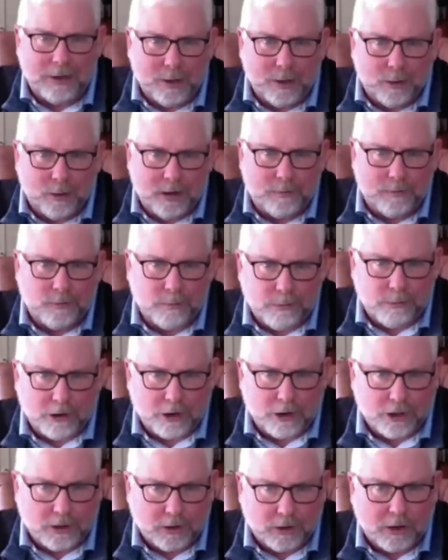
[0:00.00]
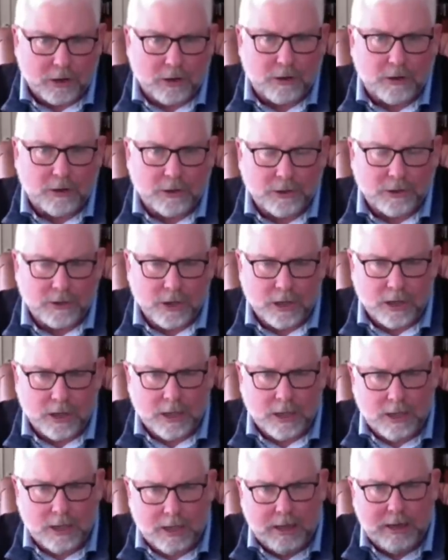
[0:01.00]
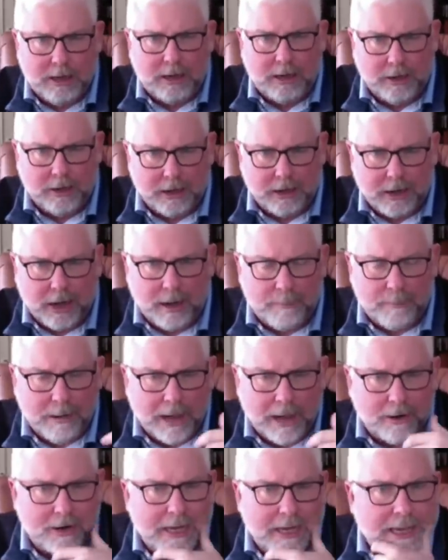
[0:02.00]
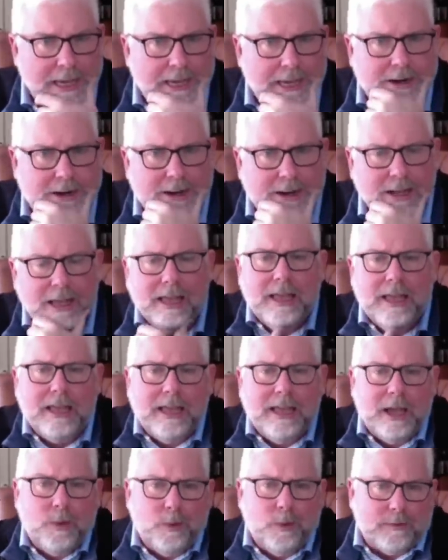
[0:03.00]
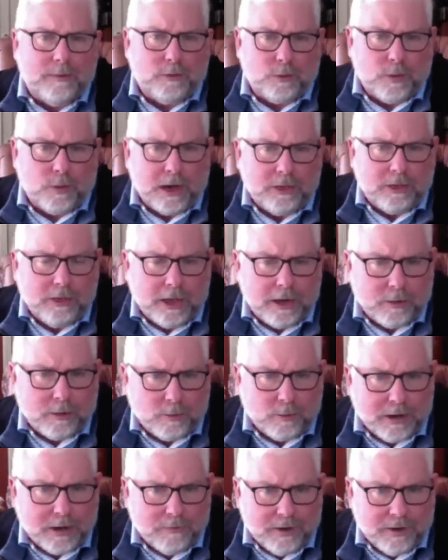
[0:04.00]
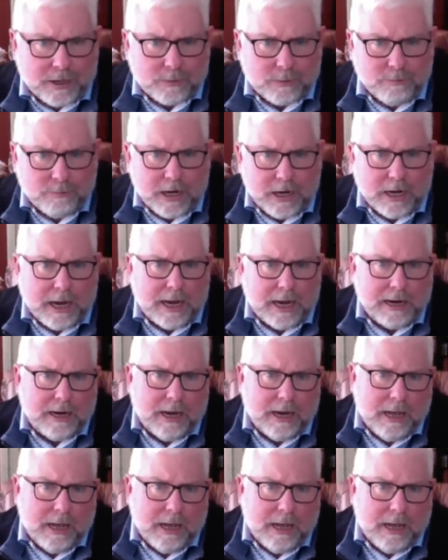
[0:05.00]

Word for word: at whatever Berkshire earns and then compound again at whatever rate they can reinvest money at.